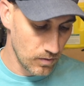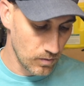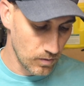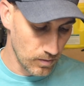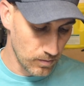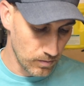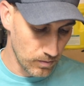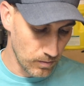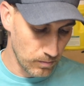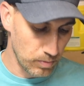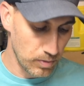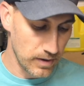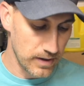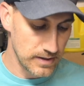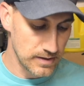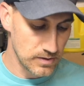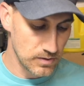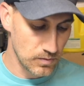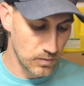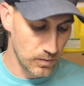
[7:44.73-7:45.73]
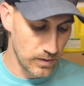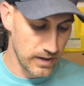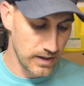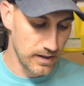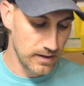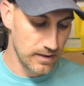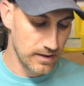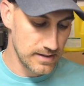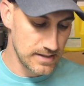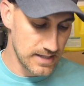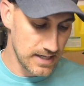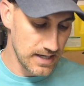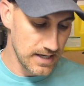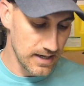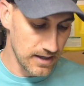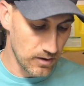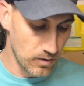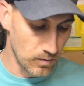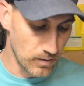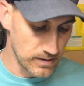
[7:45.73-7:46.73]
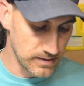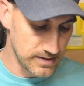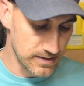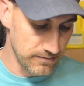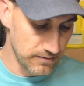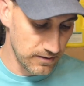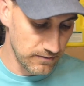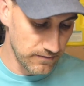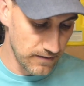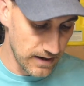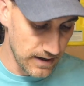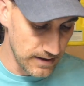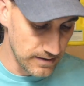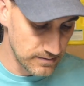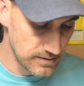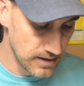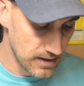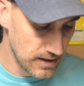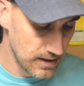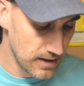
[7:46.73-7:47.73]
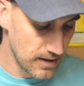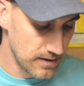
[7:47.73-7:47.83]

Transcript: were replaced with TL175s.